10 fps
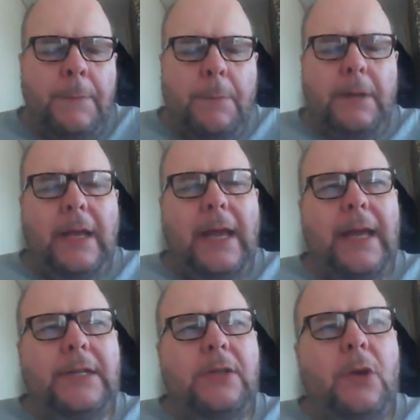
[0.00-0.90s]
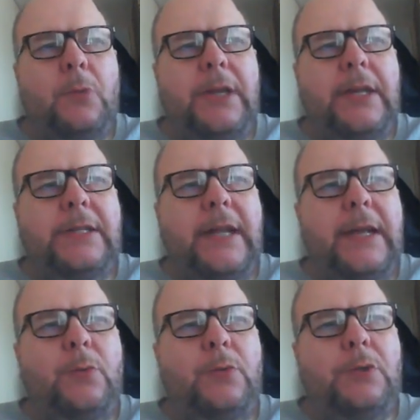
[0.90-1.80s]
But yeah, it's like one of these
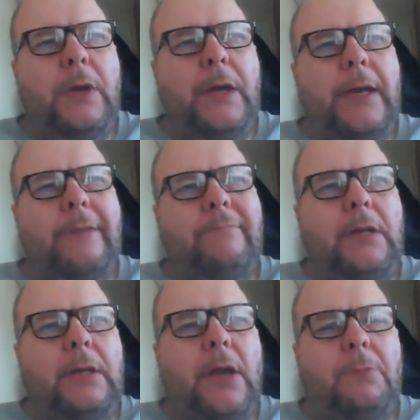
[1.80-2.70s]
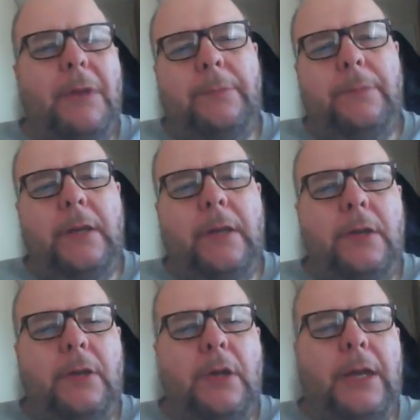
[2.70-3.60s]
deals where, you know, maybe
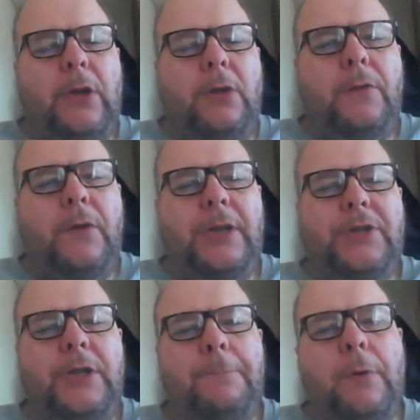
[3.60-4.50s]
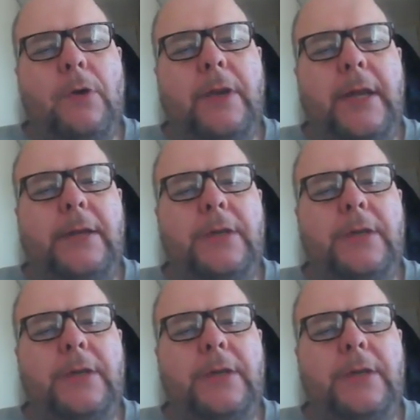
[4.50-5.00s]
you ain't got enough cash in your pocket and you're